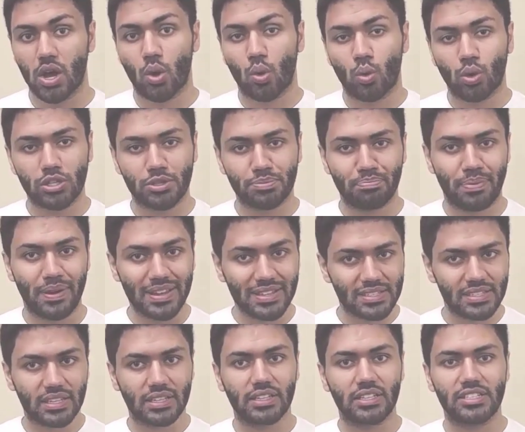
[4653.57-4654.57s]
which
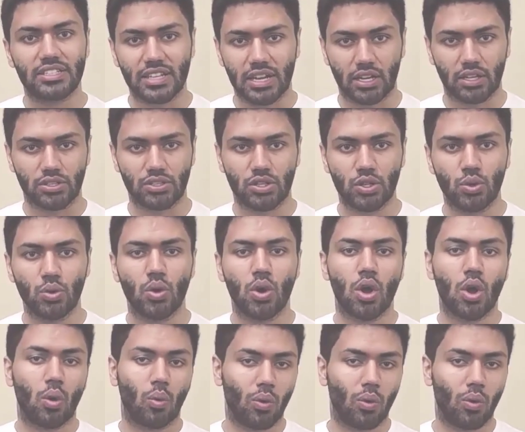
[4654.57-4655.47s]
basically tells you